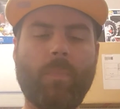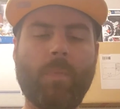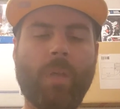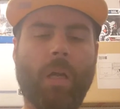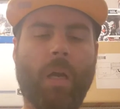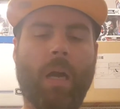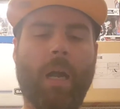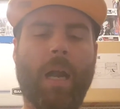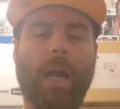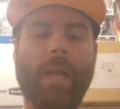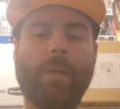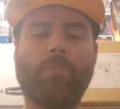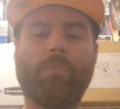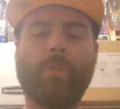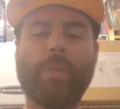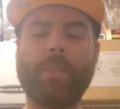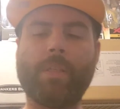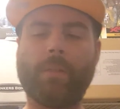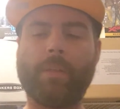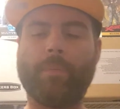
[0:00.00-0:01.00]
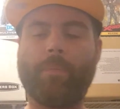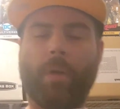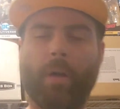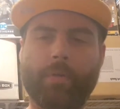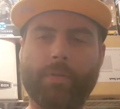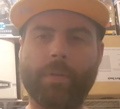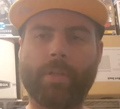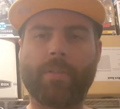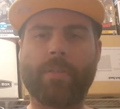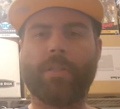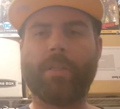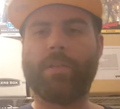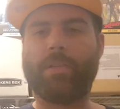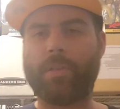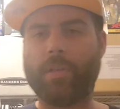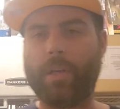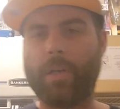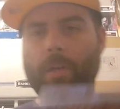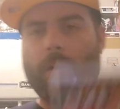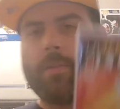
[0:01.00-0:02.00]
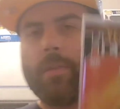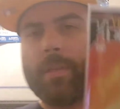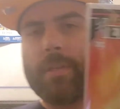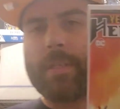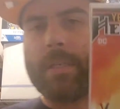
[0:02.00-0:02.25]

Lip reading: I recently bought this year. This